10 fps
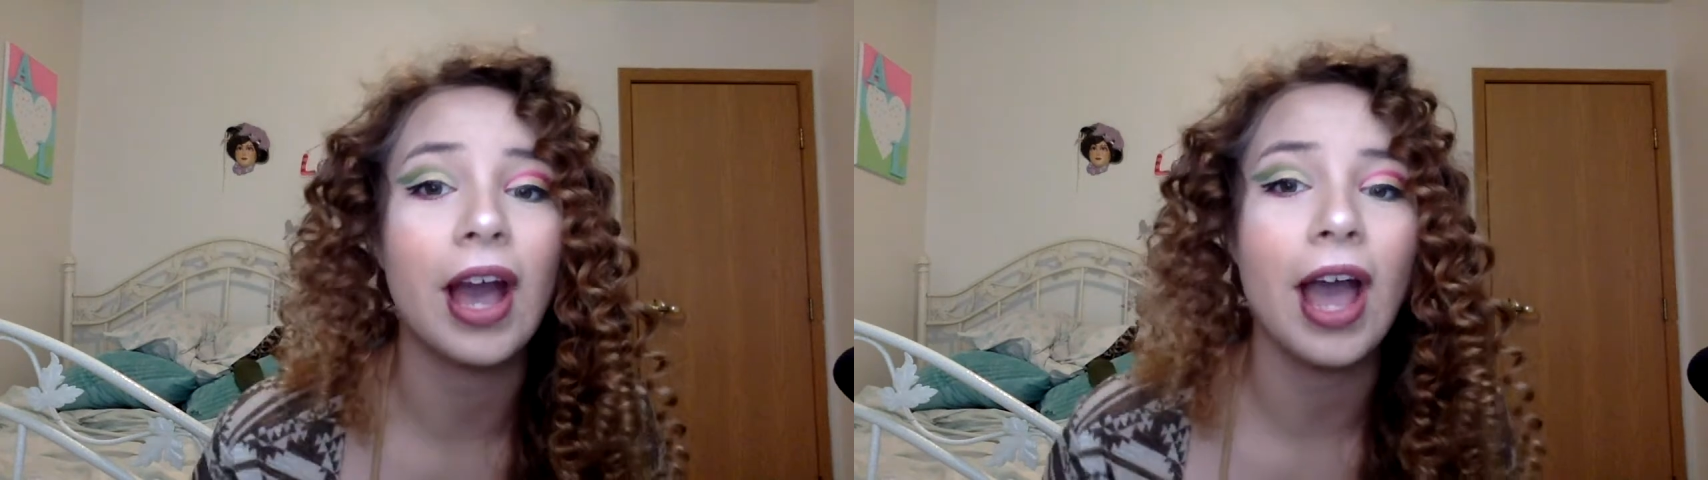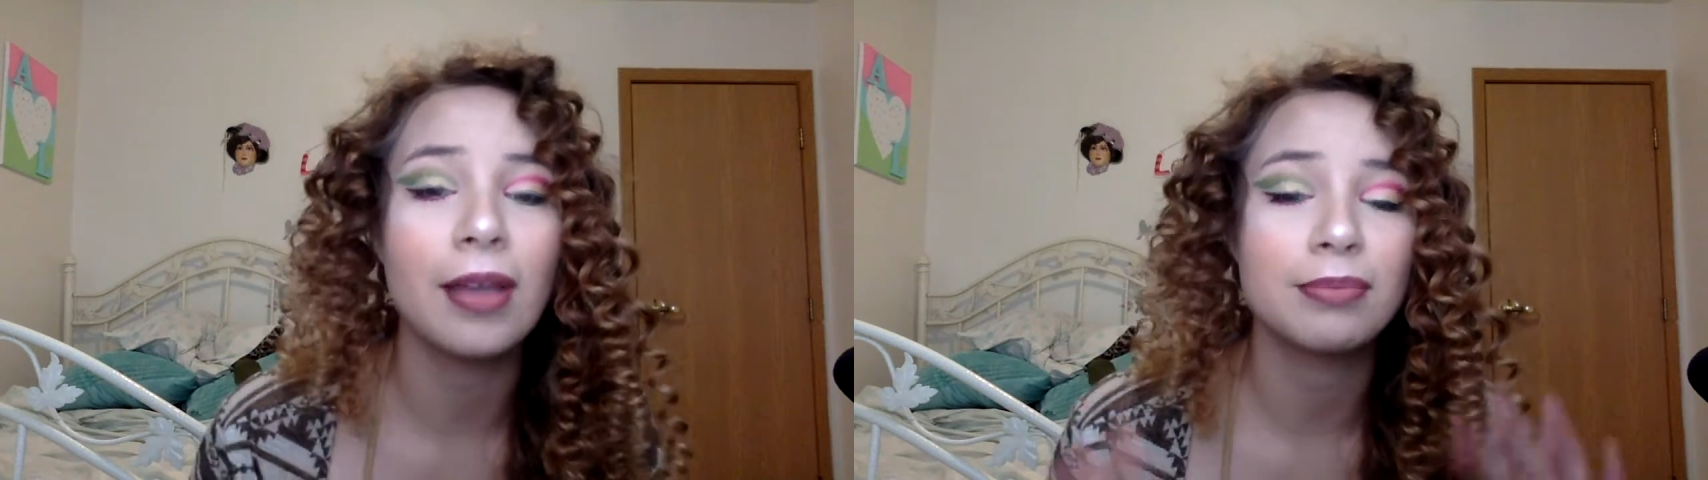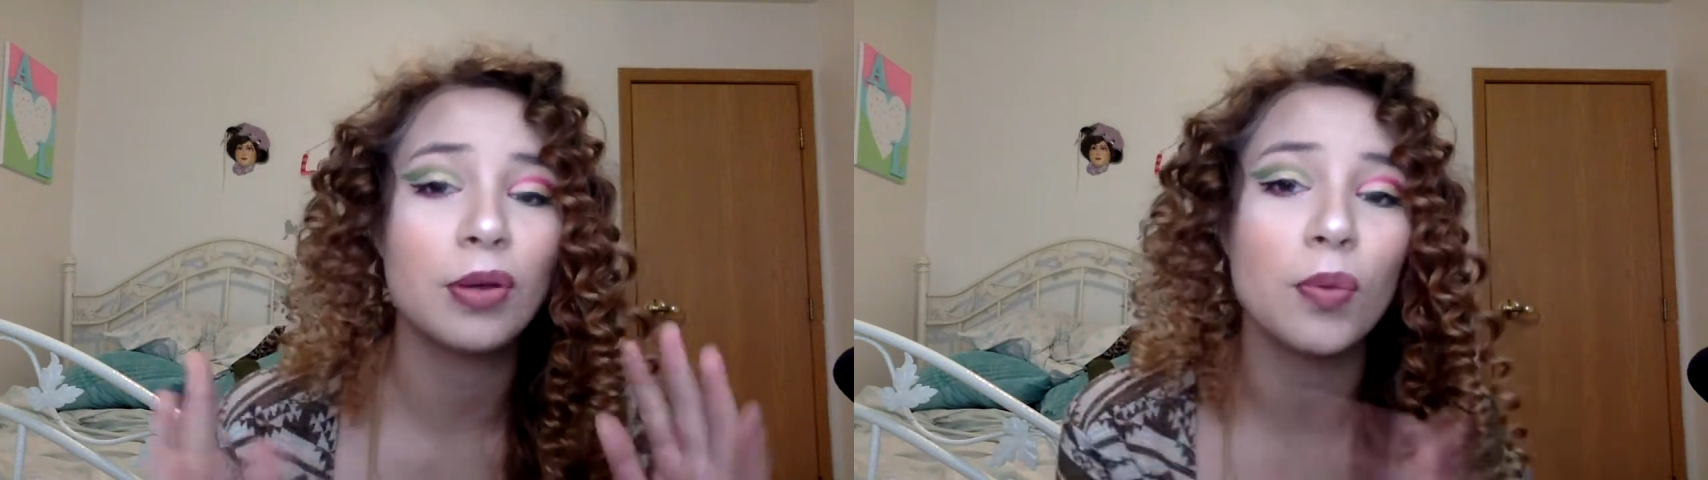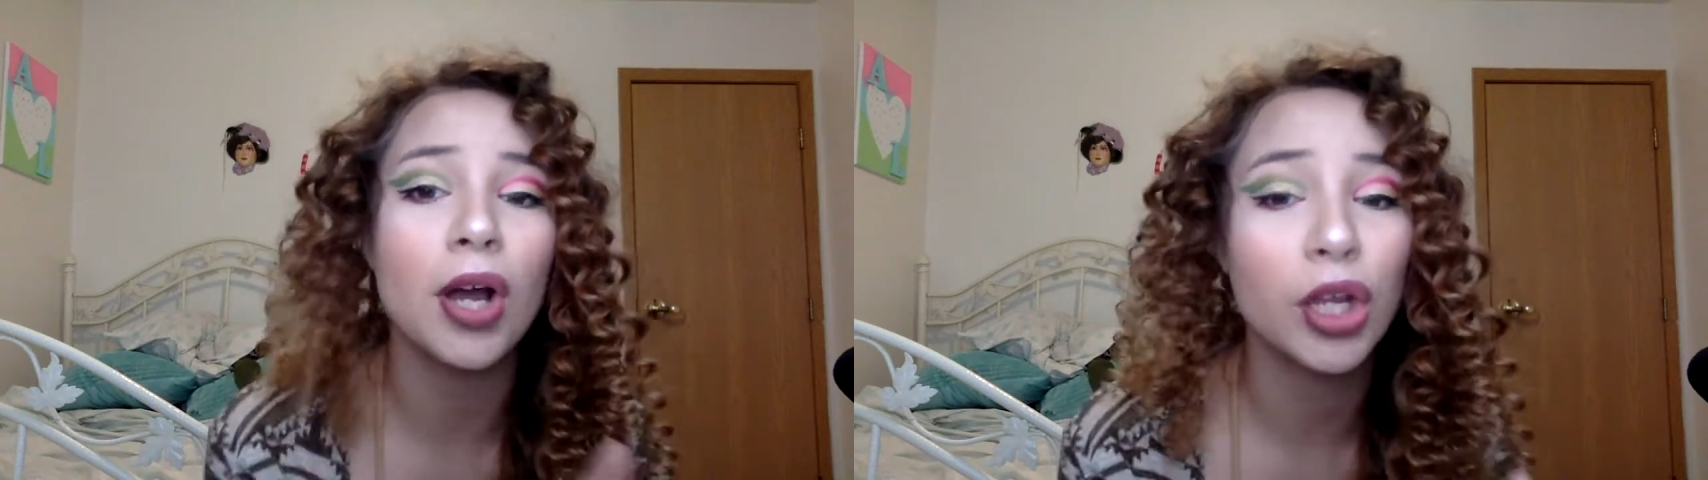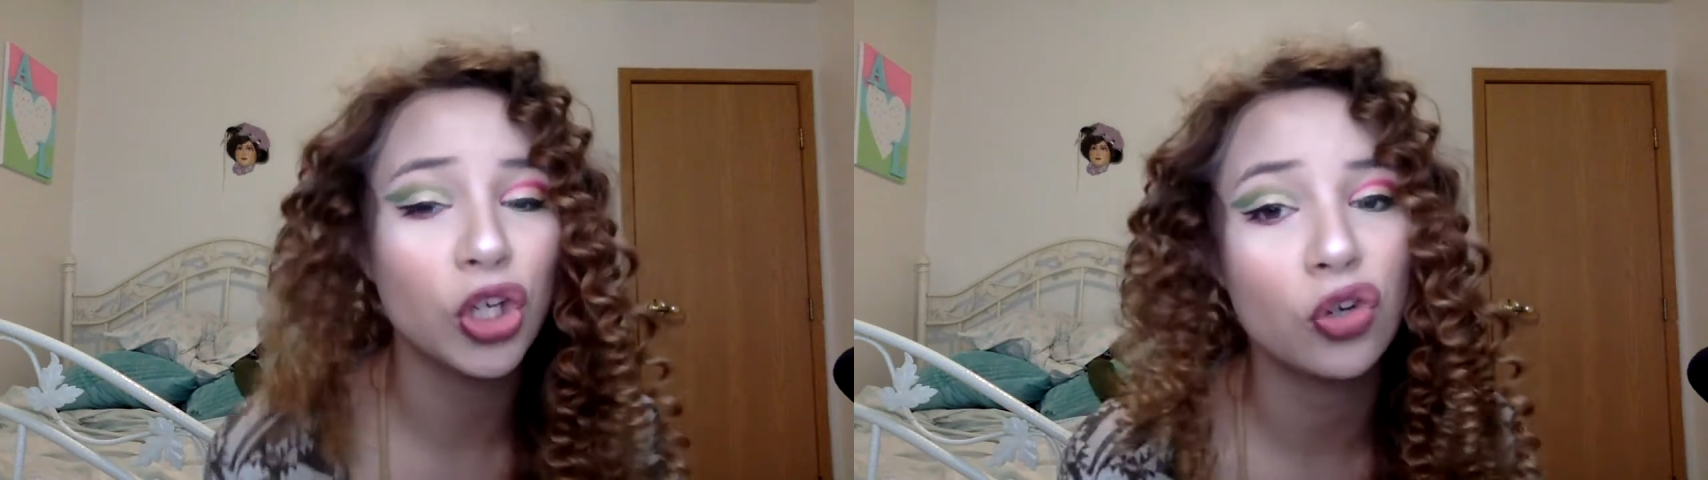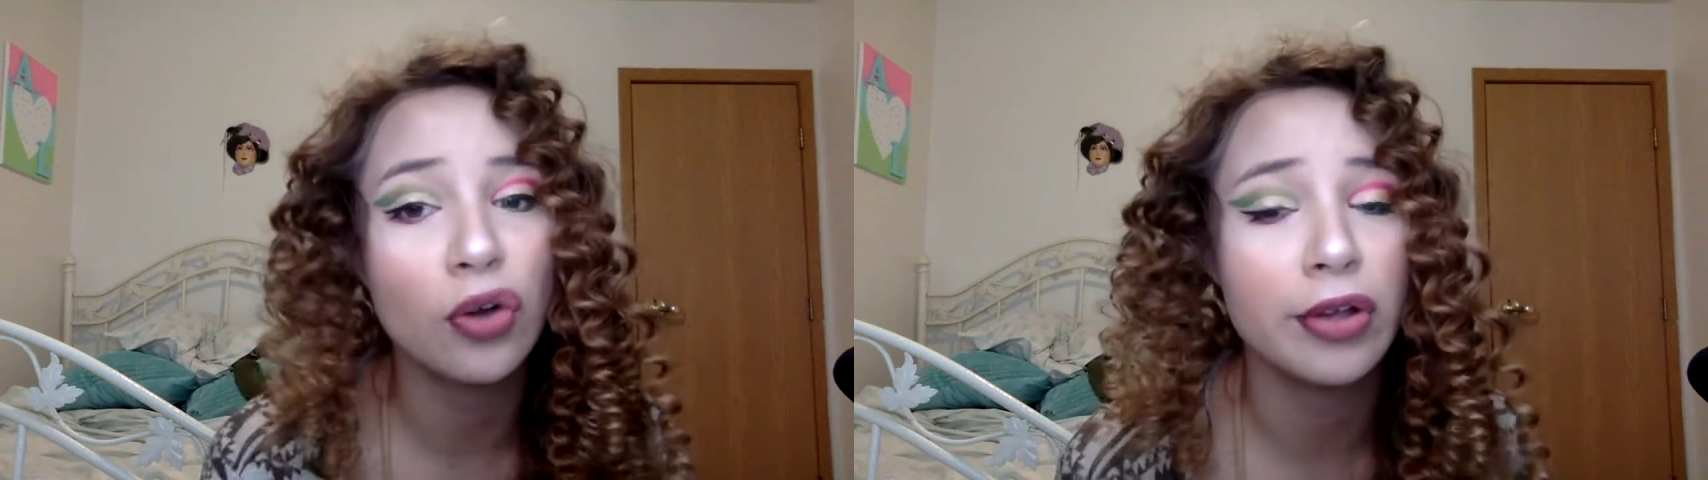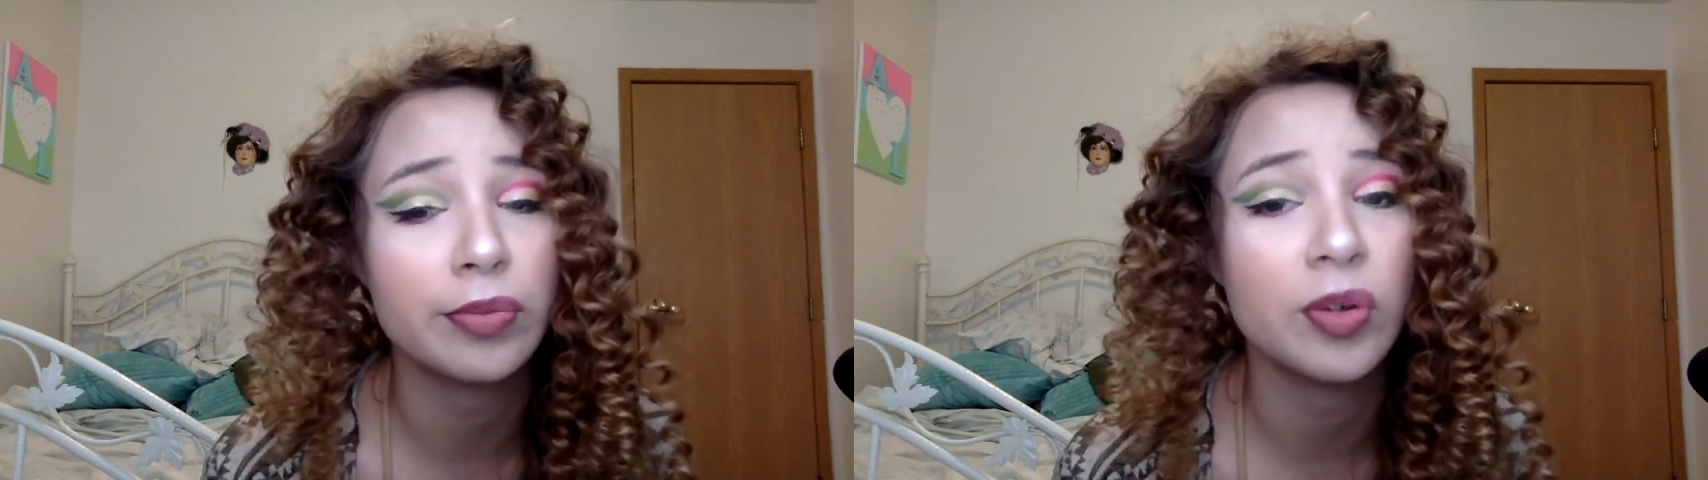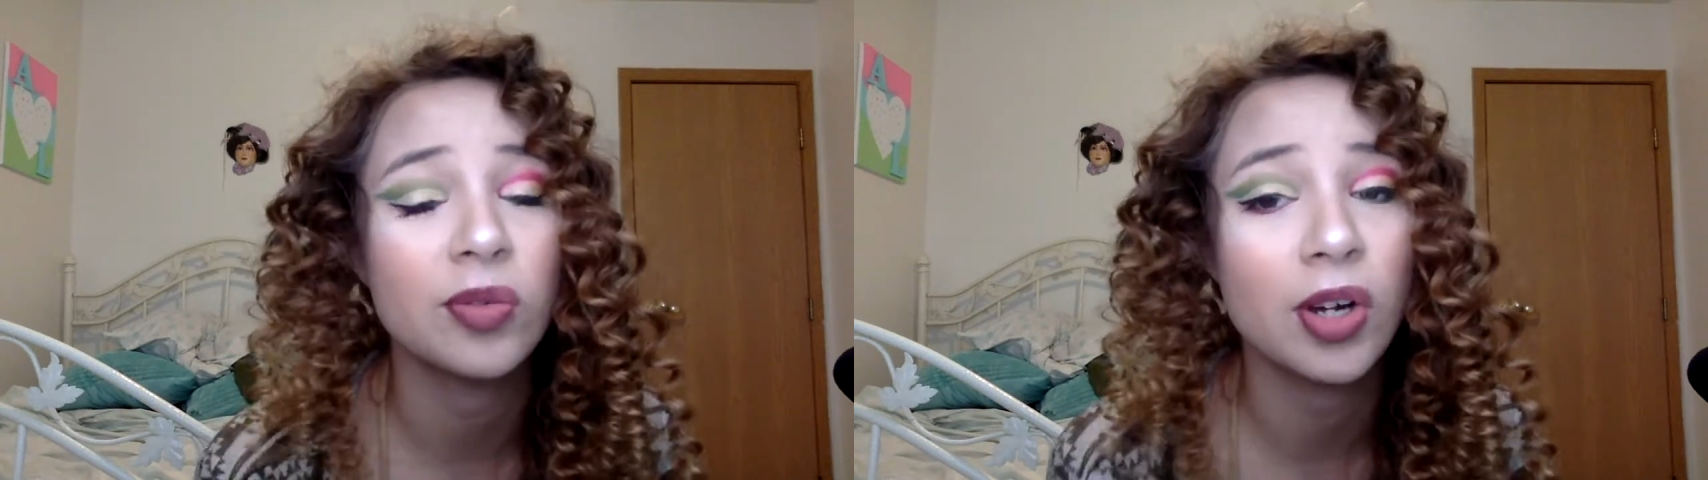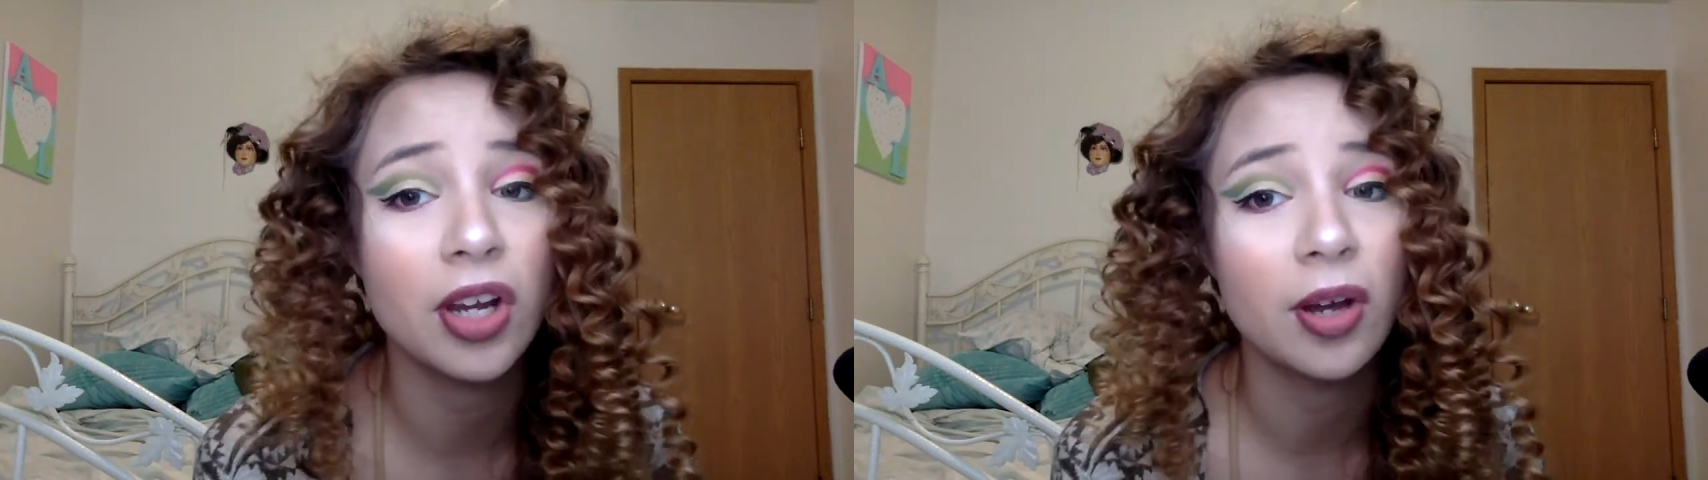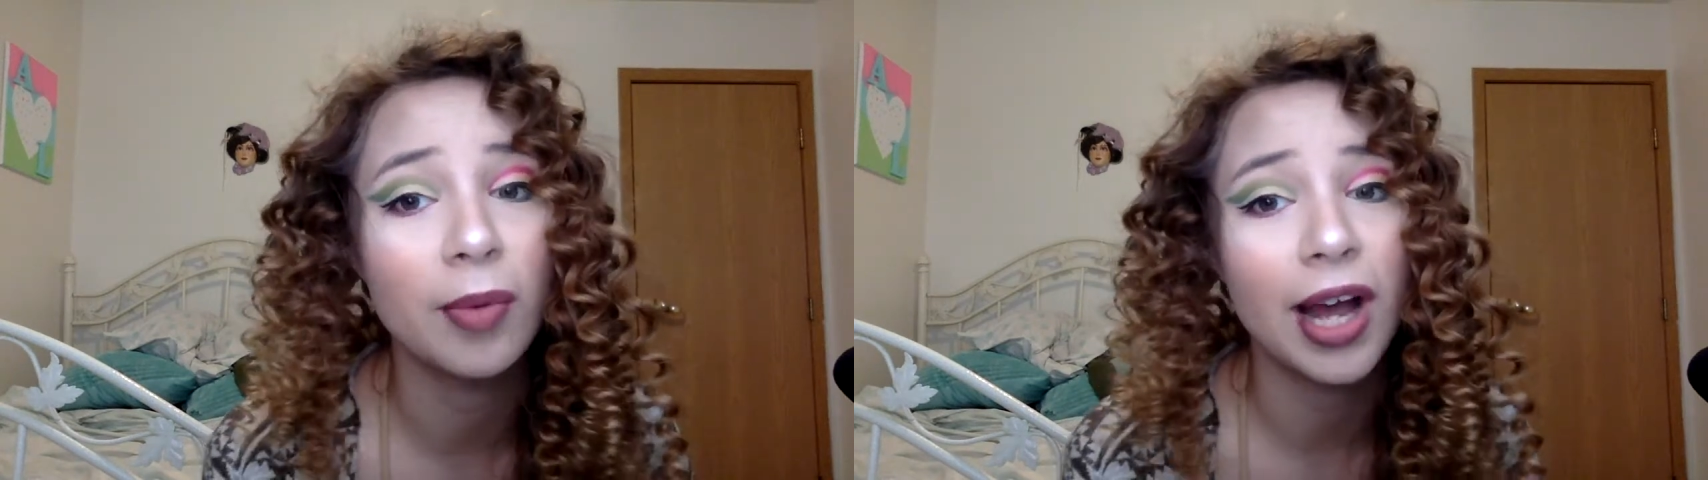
I've been wanting to do Cosmo and Wanda on my